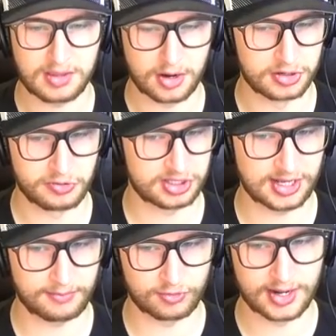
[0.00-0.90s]
are doing
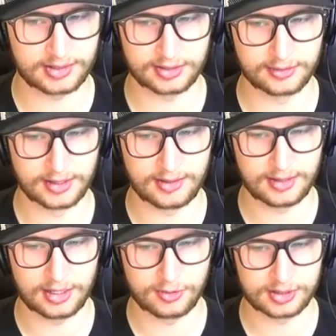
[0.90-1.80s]
something right, clearly.
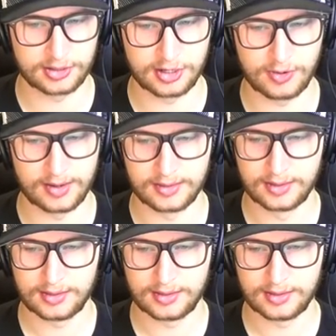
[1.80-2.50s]
They know what they're doing.